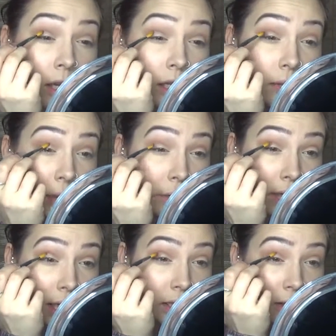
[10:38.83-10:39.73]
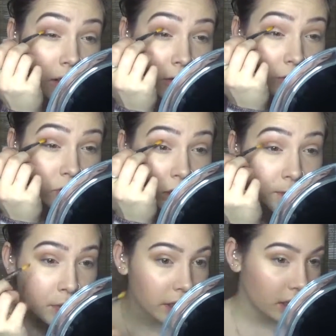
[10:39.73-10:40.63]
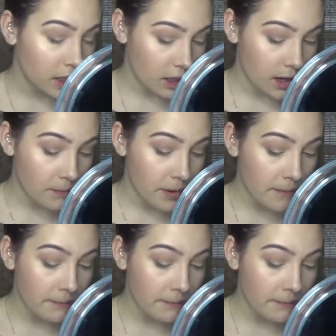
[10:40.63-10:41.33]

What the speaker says: And I'm going to be kind of just bringing it up